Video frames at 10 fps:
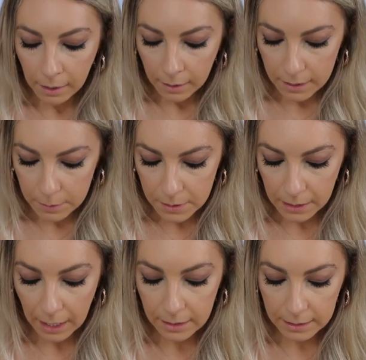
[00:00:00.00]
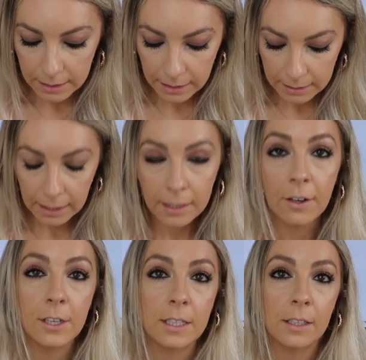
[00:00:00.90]
This was again
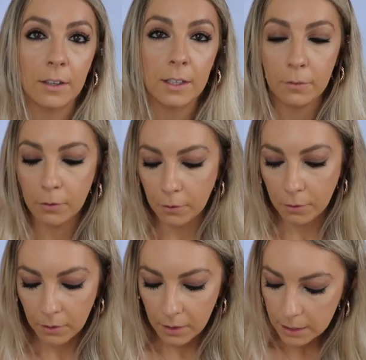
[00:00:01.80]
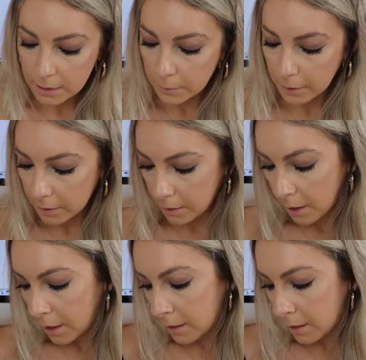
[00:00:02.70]
$16.99 for this one.